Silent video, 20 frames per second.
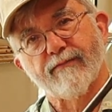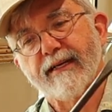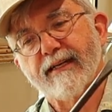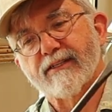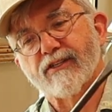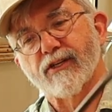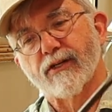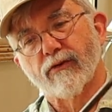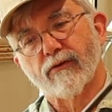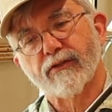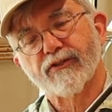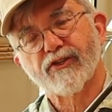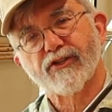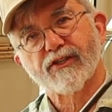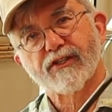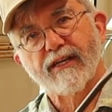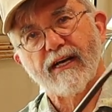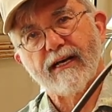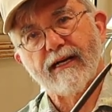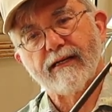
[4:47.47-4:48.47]
And it's an old
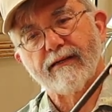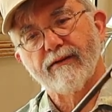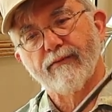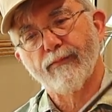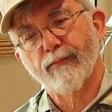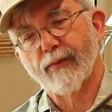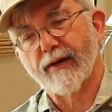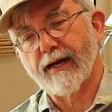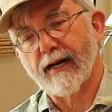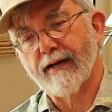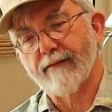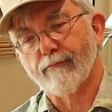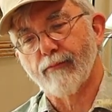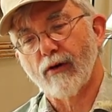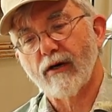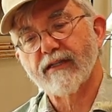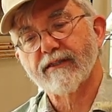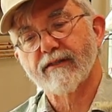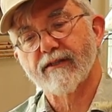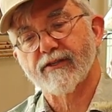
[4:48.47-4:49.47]
style, but I
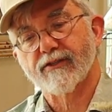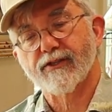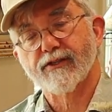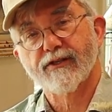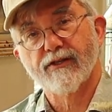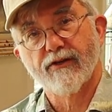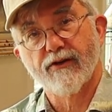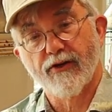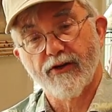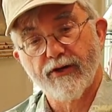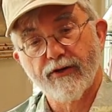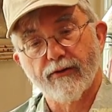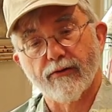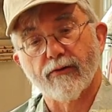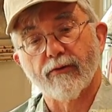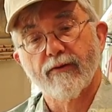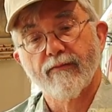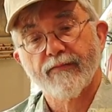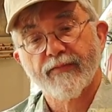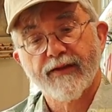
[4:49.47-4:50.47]
bought this new.
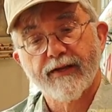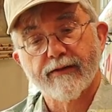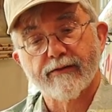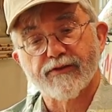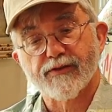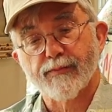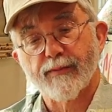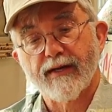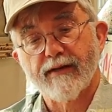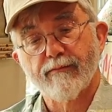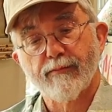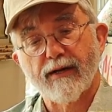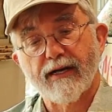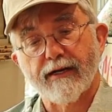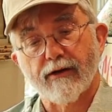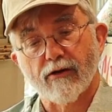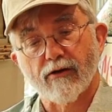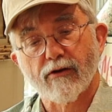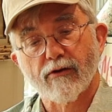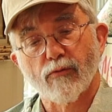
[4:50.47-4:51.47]
It was made
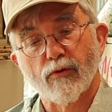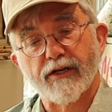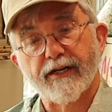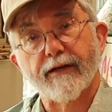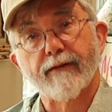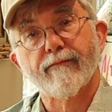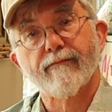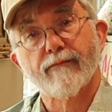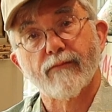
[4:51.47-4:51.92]
by Irwin.